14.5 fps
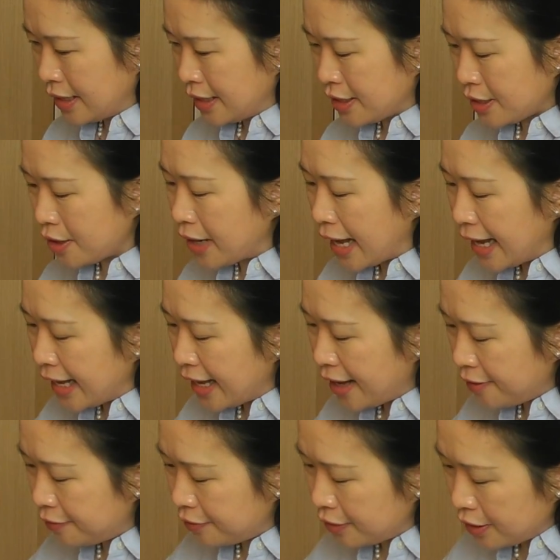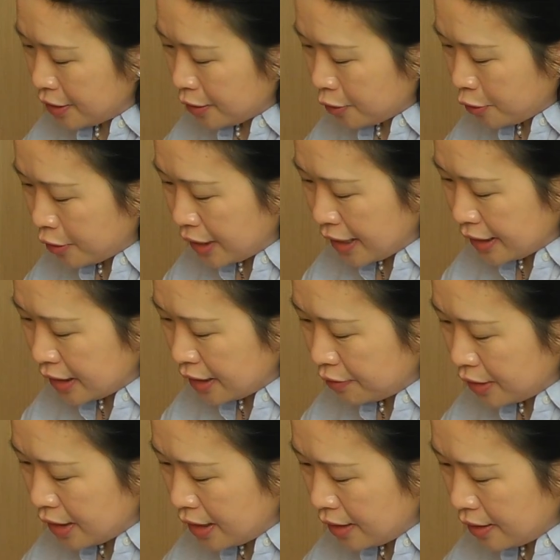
So I have creativity